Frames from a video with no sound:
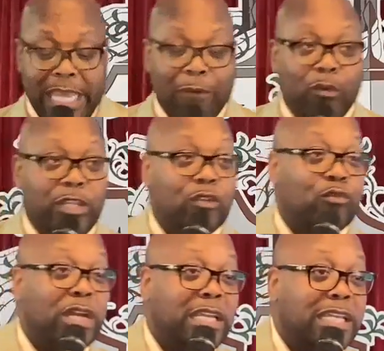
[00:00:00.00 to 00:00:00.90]
And when
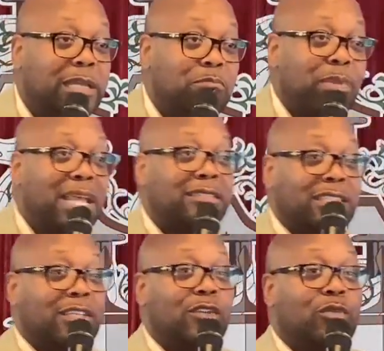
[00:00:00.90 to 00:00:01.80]
you really get
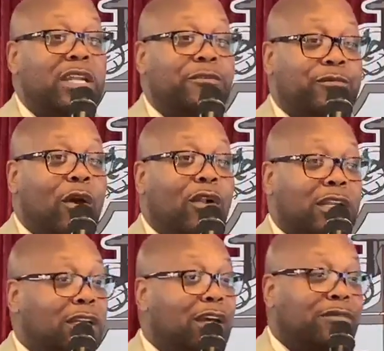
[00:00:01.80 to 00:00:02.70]
blessed and you really
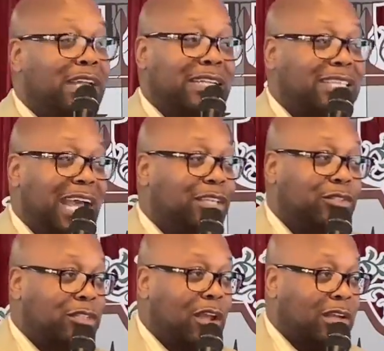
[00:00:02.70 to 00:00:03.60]
fall in love, that's how you
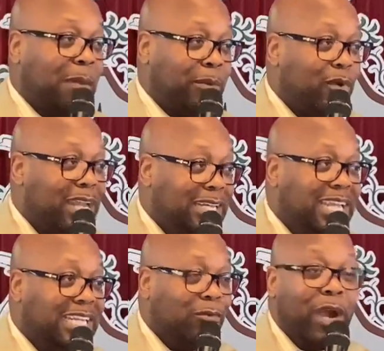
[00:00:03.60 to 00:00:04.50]
start operating
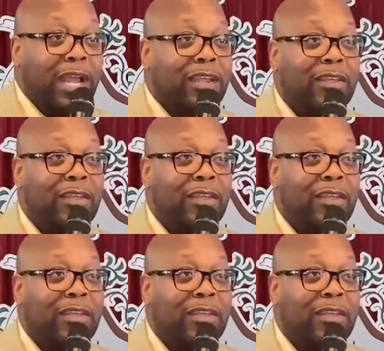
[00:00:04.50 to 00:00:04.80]
anyway.